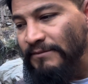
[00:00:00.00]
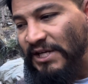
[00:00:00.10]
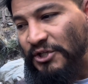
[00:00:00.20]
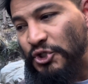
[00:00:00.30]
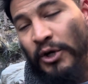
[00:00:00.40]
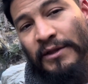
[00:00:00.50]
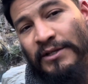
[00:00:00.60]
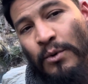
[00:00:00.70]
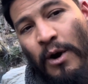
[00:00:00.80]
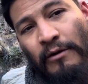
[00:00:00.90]
enjoy
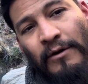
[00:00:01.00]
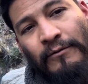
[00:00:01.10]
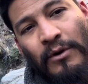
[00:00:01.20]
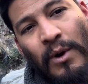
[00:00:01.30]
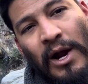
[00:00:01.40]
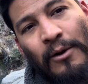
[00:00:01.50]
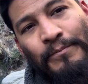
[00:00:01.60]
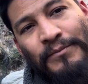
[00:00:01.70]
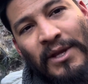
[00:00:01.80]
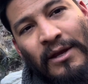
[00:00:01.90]
this waterfall for a while.
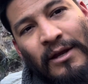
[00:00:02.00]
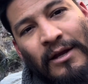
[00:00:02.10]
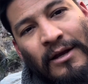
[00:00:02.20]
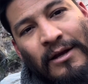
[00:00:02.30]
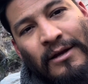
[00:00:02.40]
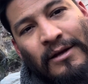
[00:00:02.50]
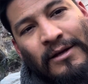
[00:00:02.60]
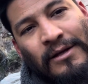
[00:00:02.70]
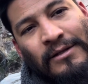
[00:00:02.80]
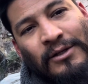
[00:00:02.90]

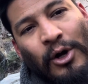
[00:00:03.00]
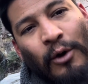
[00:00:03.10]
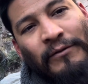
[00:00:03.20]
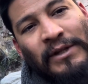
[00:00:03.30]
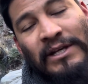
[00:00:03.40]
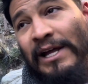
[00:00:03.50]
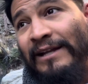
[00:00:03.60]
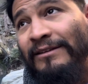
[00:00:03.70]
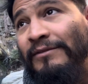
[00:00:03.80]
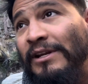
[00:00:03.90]
So hopefully you
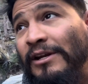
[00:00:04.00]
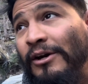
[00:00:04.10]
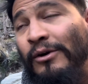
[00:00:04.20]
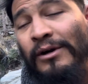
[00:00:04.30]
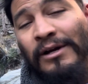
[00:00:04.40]
liked the video,